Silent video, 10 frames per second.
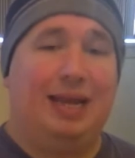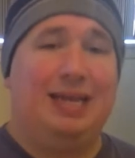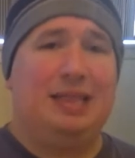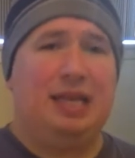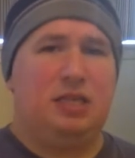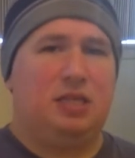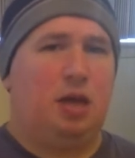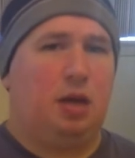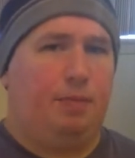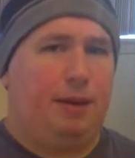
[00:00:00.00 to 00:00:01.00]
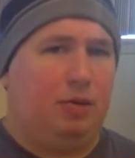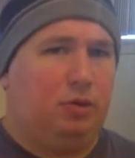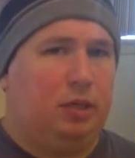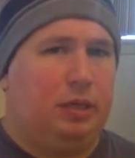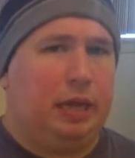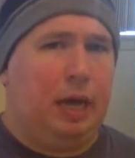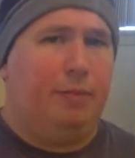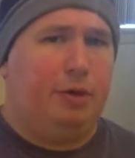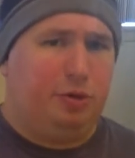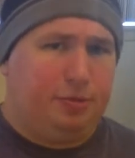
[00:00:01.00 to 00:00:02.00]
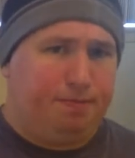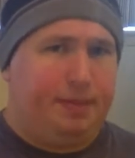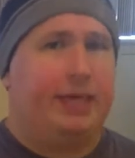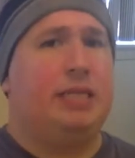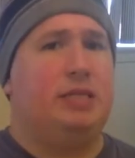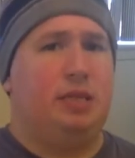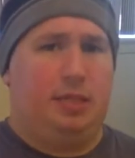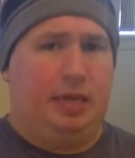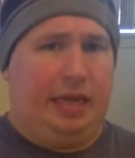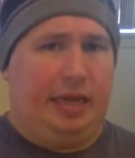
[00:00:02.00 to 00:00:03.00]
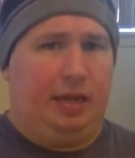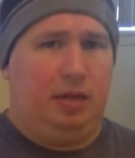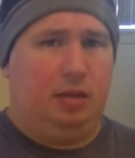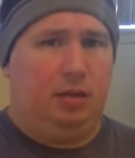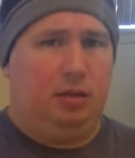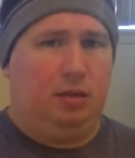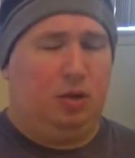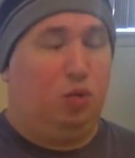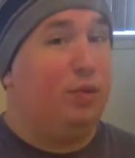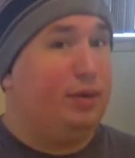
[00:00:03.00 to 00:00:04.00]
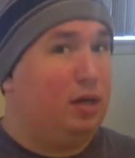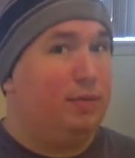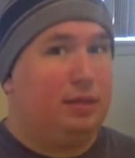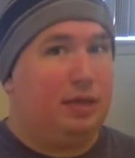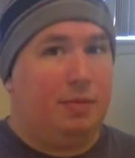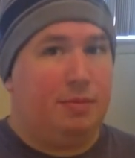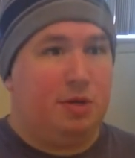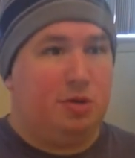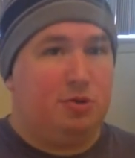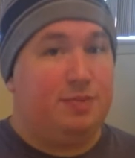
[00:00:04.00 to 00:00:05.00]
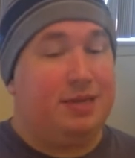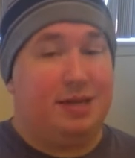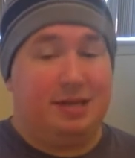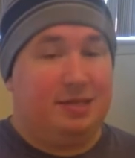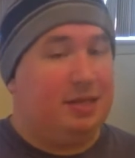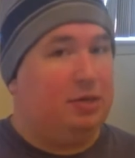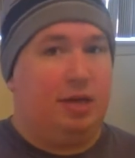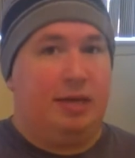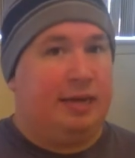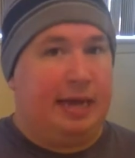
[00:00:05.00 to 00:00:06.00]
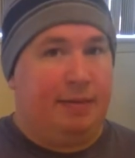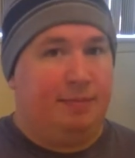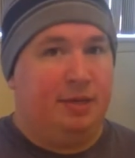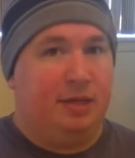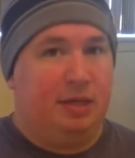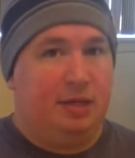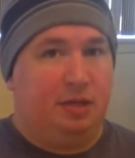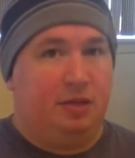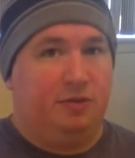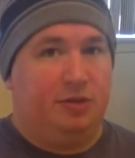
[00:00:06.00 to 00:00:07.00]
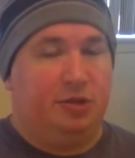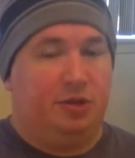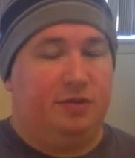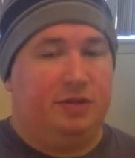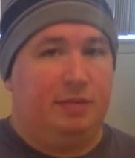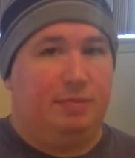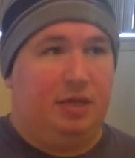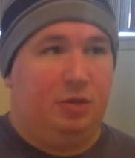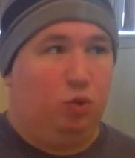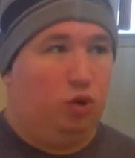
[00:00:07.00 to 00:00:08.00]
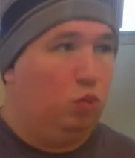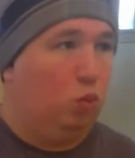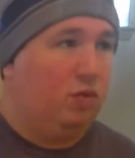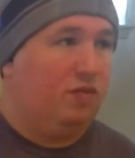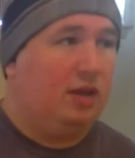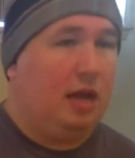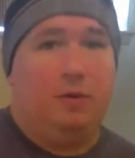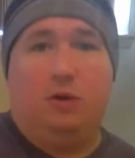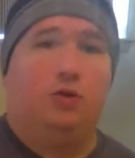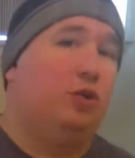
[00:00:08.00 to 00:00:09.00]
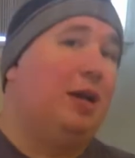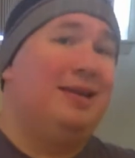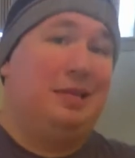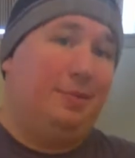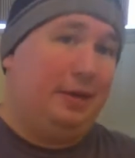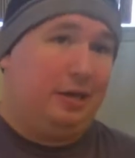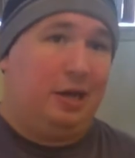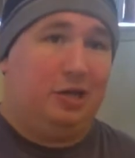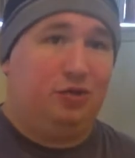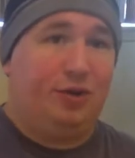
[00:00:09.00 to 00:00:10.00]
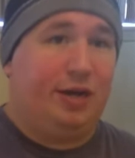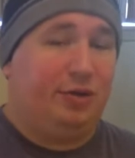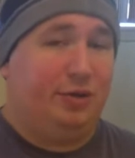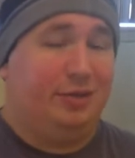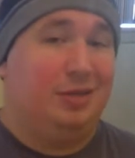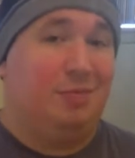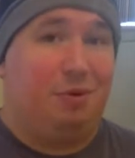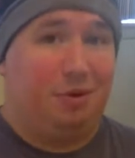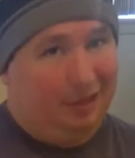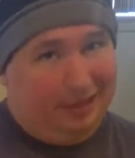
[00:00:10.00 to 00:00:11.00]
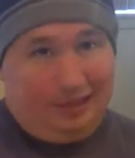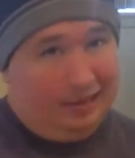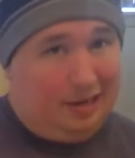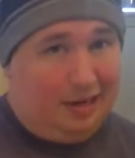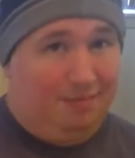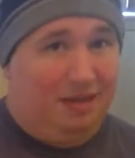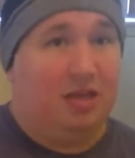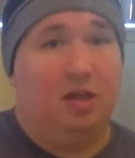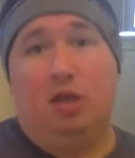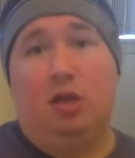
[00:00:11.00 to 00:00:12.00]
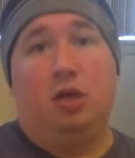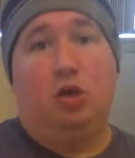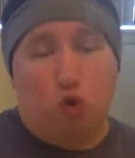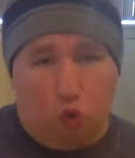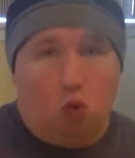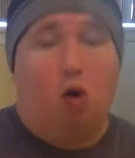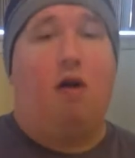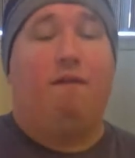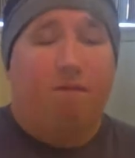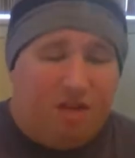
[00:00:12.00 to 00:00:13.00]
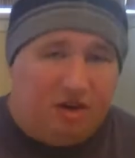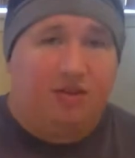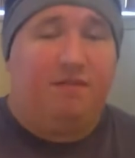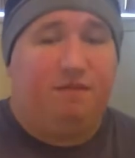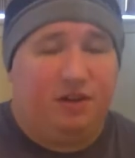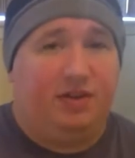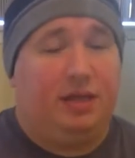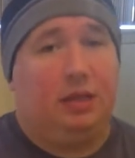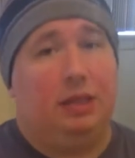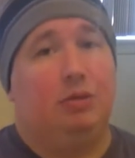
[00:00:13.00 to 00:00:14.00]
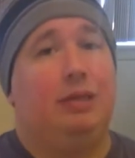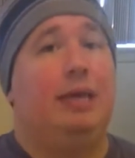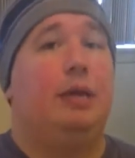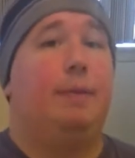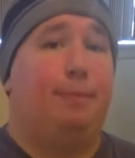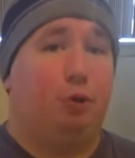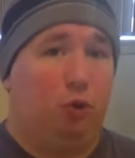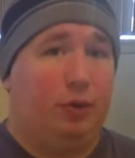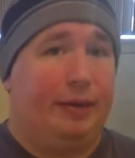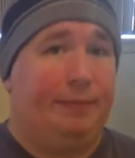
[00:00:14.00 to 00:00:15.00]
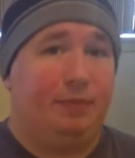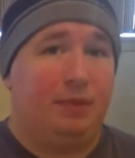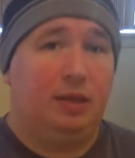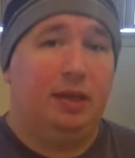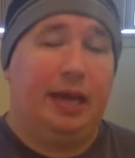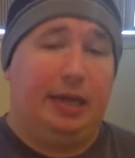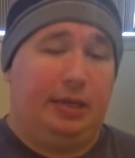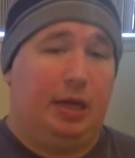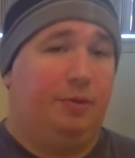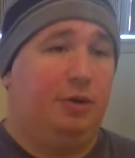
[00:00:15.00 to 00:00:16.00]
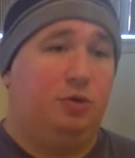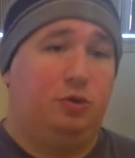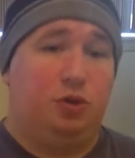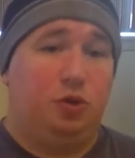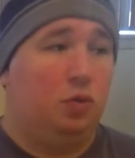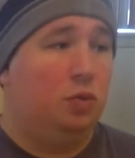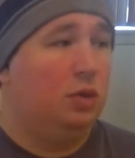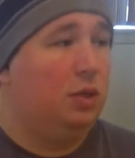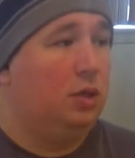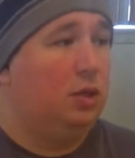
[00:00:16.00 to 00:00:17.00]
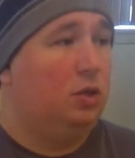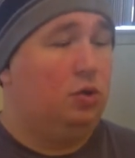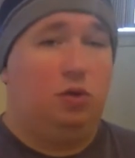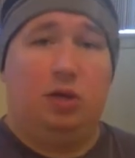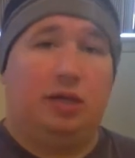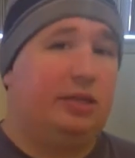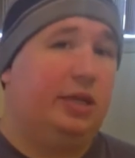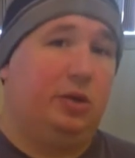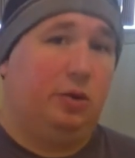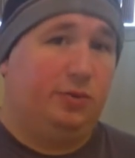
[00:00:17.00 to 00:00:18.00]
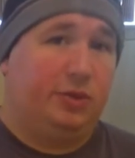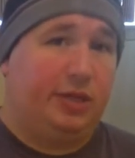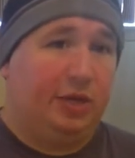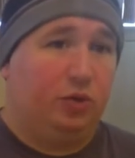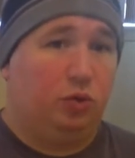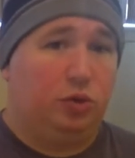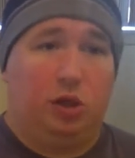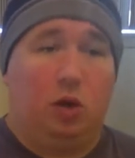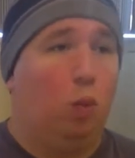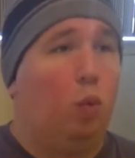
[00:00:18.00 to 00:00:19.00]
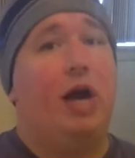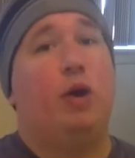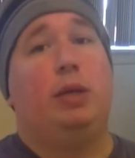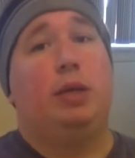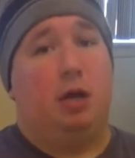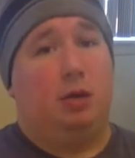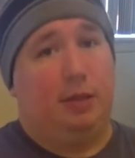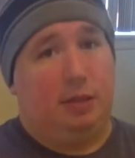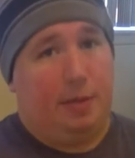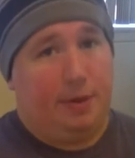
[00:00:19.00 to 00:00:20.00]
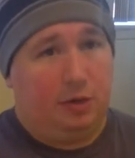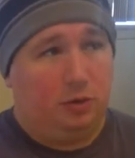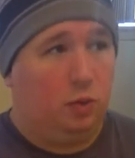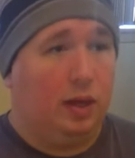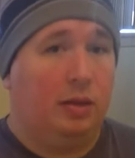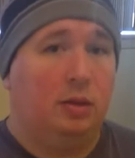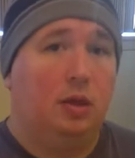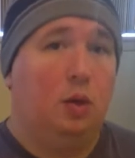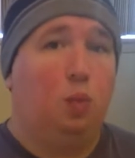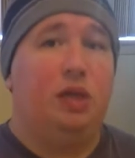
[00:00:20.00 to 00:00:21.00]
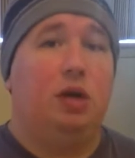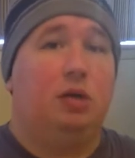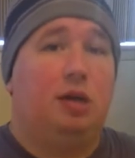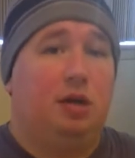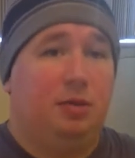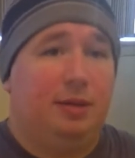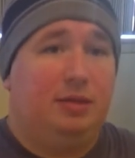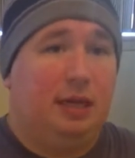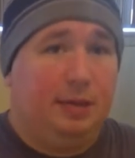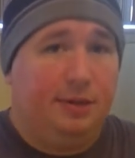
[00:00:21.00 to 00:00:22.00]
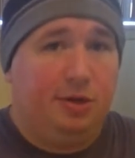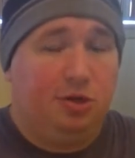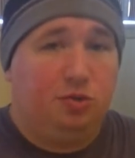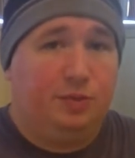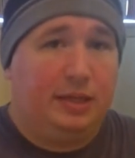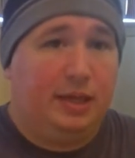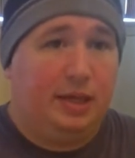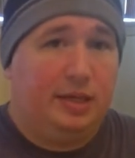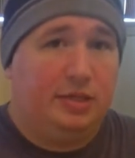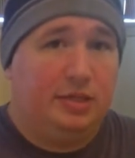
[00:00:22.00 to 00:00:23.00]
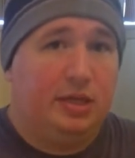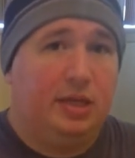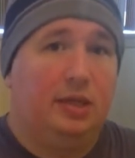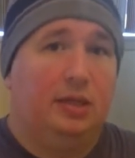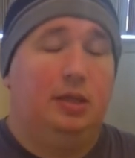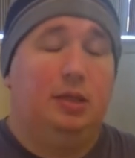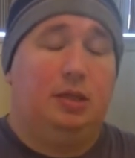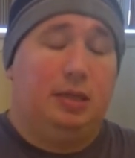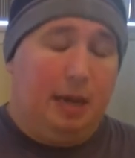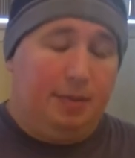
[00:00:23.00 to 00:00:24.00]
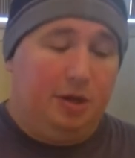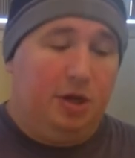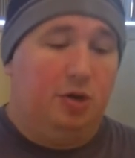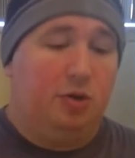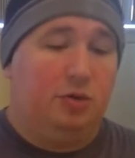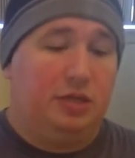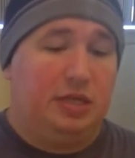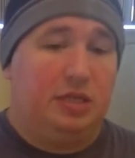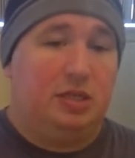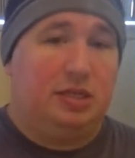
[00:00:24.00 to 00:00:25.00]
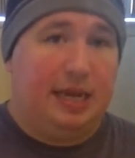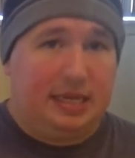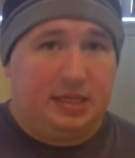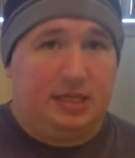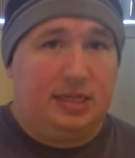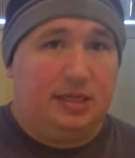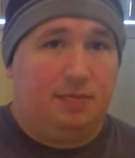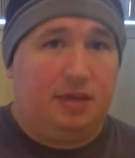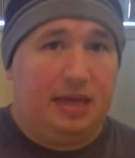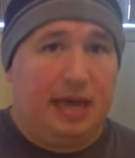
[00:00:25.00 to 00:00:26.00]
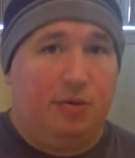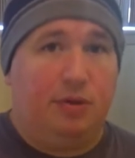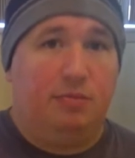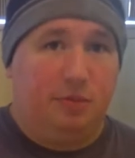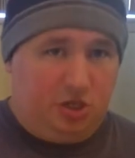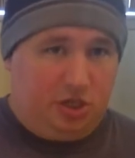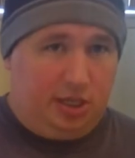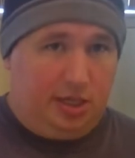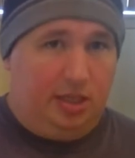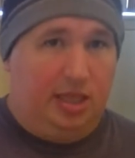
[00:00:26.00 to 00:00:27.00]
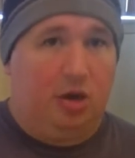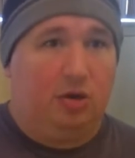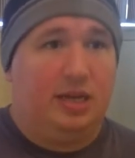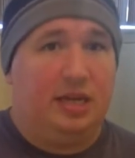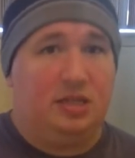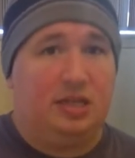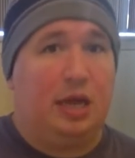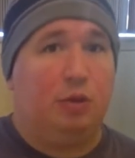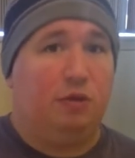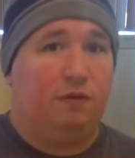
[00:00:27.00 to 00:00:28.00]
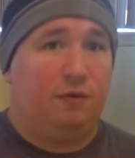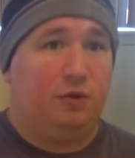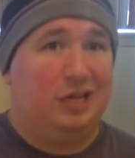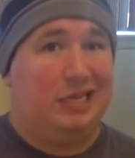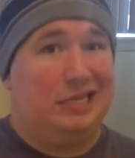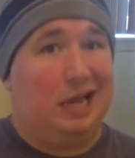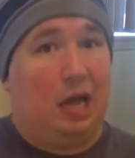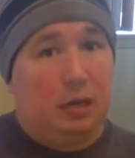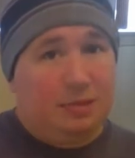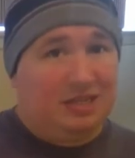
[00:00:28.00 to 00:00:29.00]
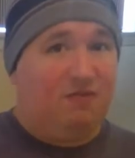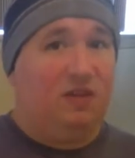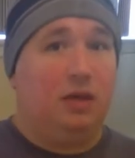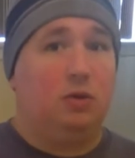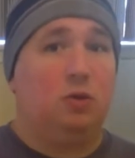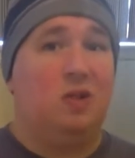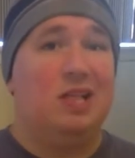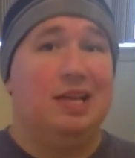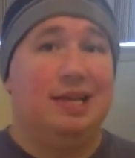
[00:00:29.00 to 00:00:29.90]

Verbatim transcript: and let's talk about Domino's Pizza today. Now, why are we talking about Domino's? Because they're not an app delivery service. I mean, when you work for Domino's, you're not an independent contractor. It's not part of the gig economy. You are very, very clearly an employee at Domino's. You do not set your own schedule. So, why are we talking about Domino's? Well, we are talking about Domino's because Domino's is testing something out in Michigan. They are testing out their first autonomous vehicle